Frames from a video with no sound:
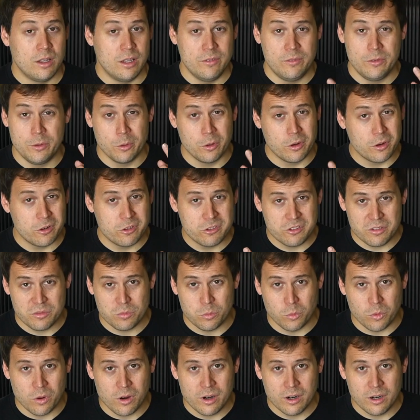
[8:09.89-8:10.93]
If you order just
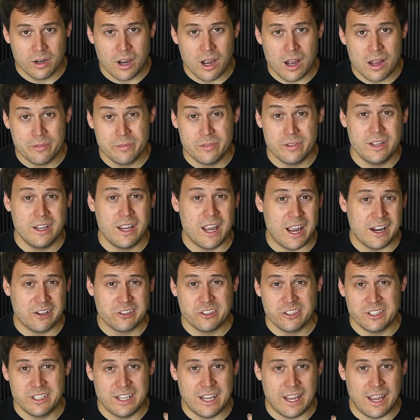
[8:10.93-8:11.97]
one coffee,
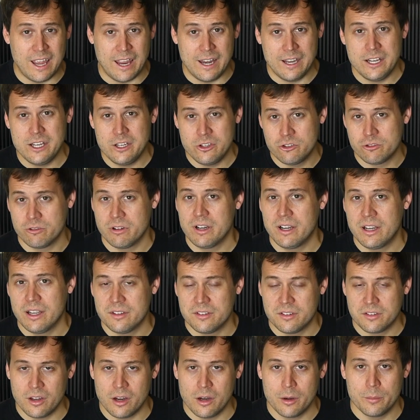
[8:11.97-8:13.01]
actually any drink at
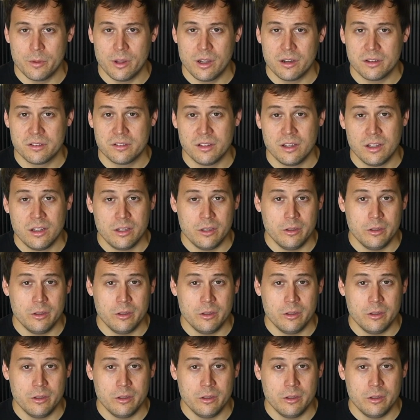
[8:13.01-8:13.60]
Starbucks,